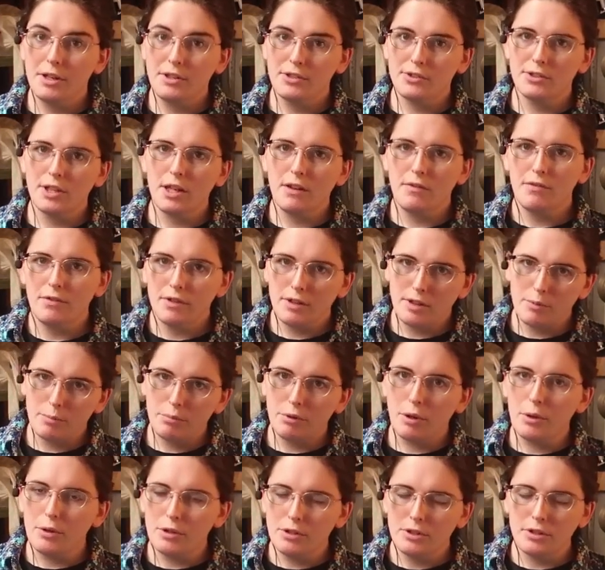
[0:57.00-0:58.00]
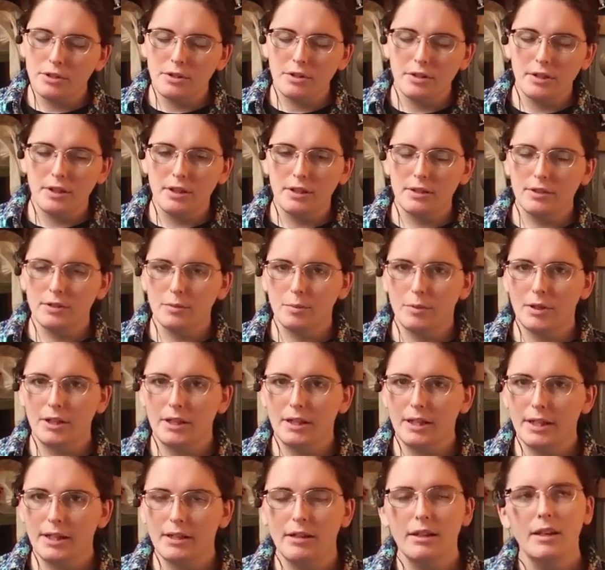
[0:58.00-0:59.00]
safety approach to things by
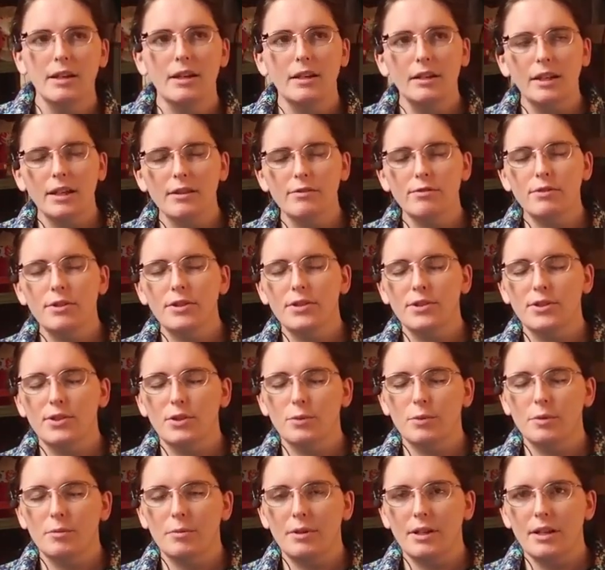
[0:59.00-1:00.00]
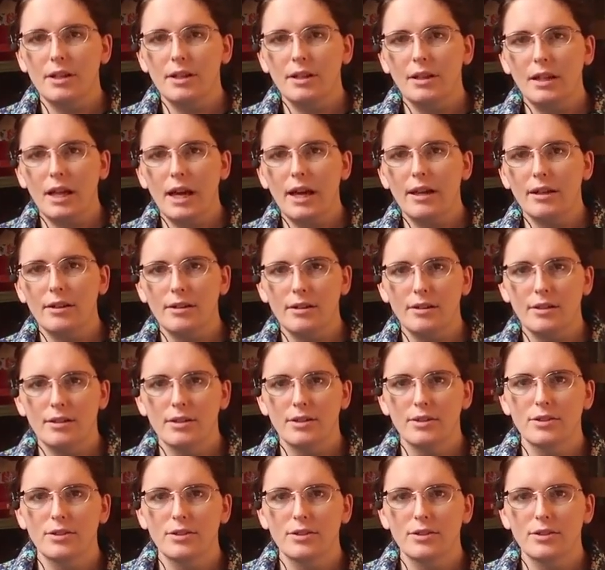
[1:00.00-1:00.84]
like for instance, when my ladder